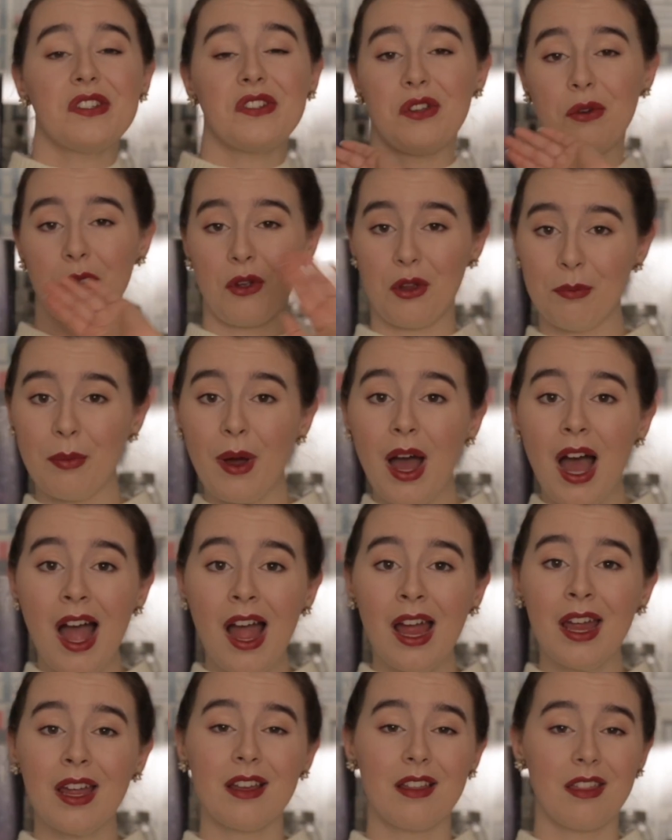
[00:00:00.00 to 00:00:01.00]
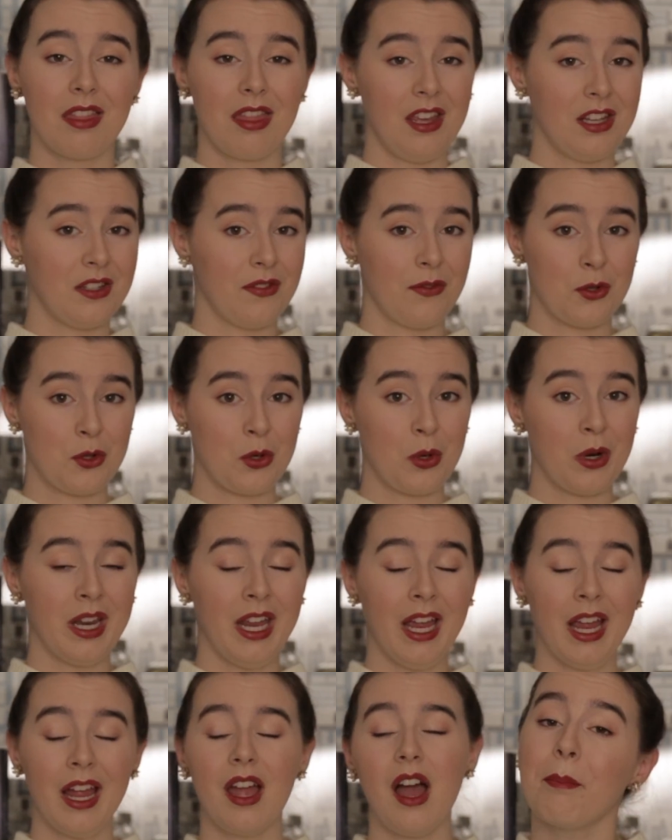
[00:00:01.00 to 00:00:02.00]
So goodbye. Thanks for
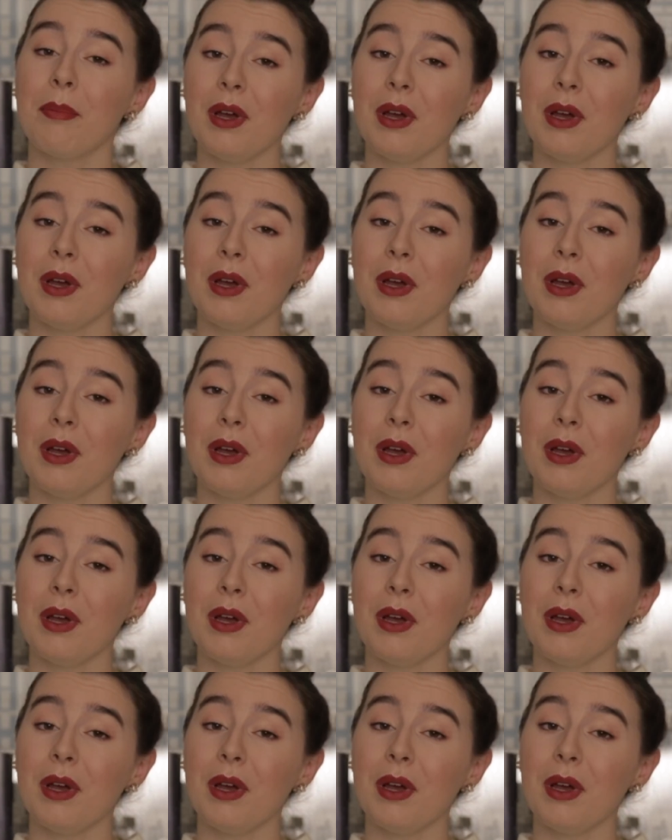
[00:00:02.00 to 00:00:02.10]
joining.